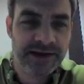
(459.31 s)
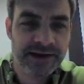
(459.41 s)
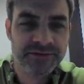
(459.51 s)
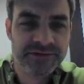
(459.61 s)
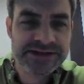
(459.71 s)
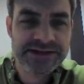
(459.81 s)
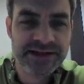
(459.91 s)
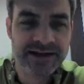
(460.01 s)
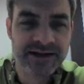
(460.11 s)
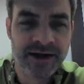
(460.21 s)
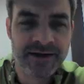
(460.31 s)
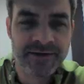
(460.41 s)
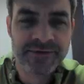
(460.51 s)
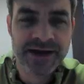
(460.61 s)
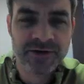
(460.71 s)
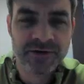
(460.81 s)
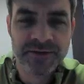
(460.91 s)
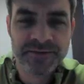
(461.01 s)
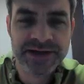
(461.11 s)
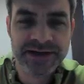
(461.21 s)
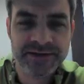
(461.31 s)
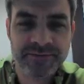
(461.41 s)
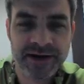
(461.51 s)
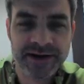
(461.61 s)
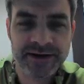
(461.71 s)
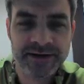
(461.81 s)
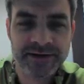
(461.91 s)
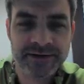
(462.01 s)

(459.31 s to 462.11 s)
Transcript: and you'll see that I have now updated my